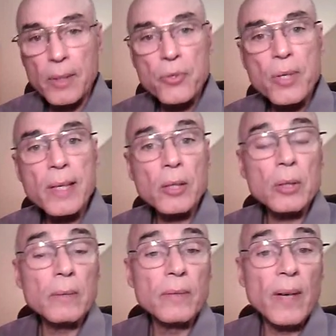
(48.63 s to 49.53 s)
There's the
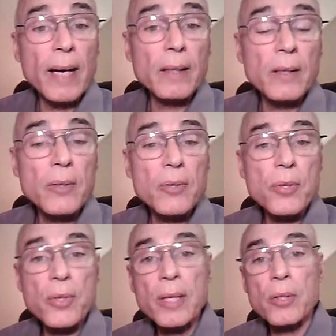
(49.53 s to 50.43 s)
hint of violence,
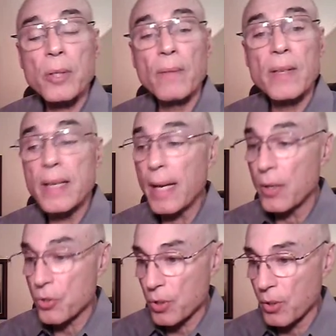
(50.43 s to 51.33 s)
there's a hint of
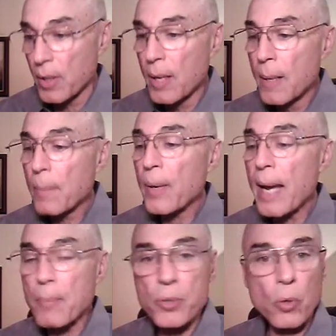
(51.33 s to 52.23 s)
danger,
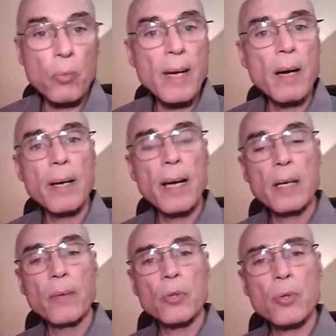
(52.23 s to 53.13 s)
perhaps a crowd
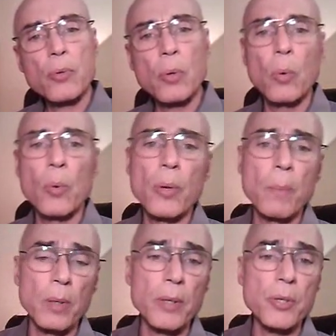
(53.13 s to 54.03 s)
out of control, the
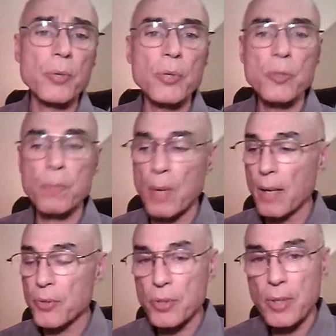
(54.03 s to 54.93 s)
police
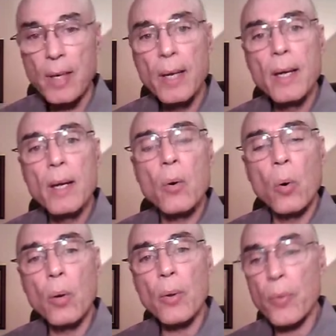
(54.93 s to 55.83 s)
response,
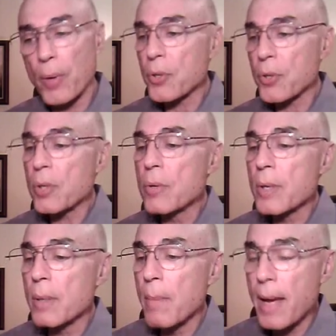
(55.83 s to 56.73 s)
all the things that you
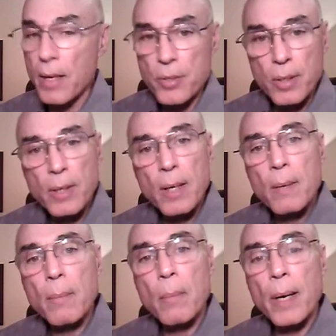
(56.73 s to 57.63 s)
can imagine
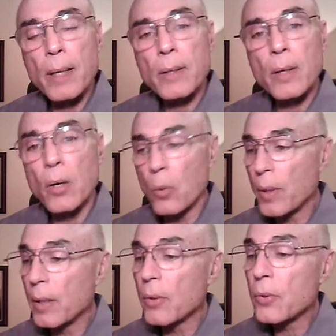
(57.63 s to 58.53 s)
might
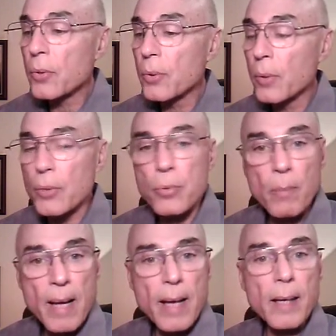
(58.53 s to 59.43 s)
go into a
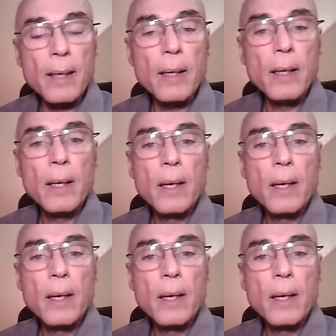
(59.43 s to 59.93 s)
dramatic